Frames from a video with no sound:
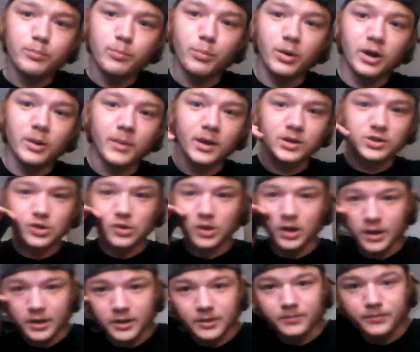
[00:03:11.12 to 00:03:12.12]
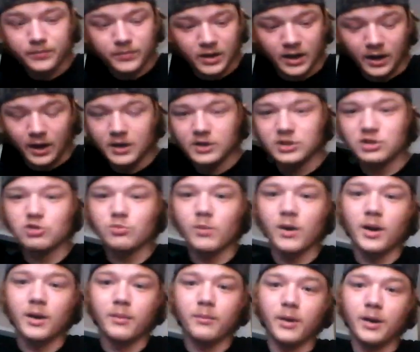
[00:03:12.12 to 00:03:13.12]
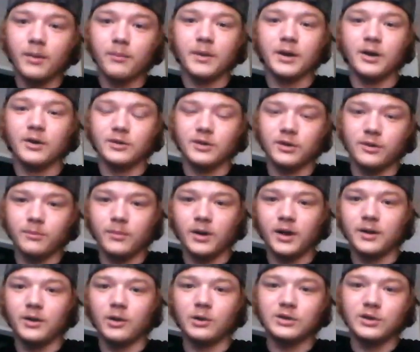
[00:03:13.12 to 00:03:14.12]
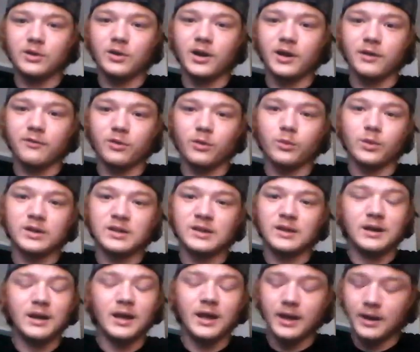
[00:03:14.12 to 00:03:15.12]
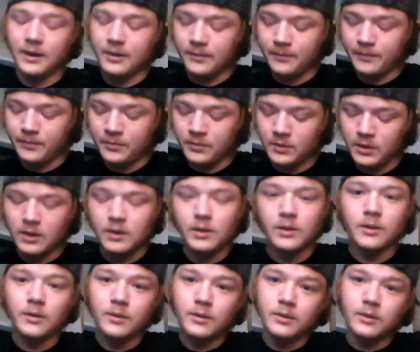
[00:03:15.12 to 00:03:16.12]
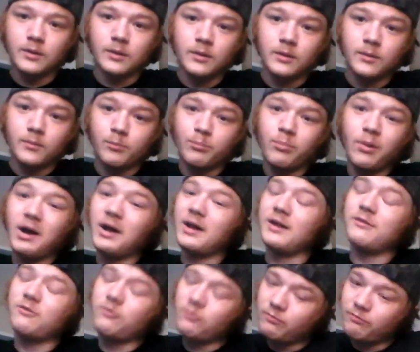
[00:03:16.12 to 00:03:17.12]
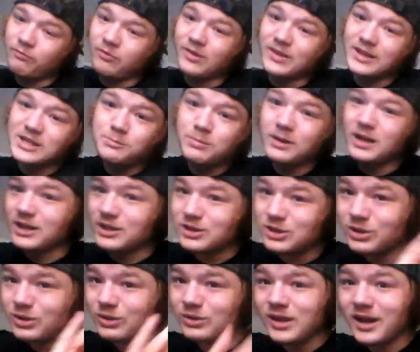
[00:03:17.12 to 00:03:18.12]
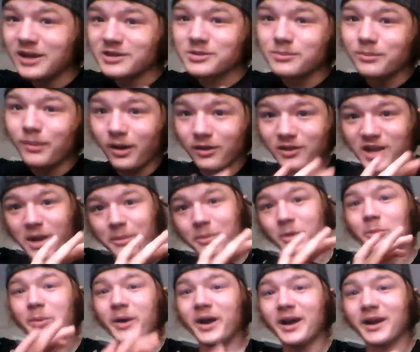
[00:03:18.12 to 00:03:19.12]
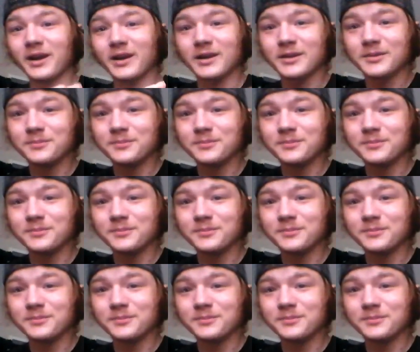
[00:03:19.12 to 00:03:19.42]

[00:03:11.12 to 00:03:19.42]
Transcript: put it in my truck, and I just used my noisy cricket for the rest of the day. But for this being a 2,000 mile LiPo pack,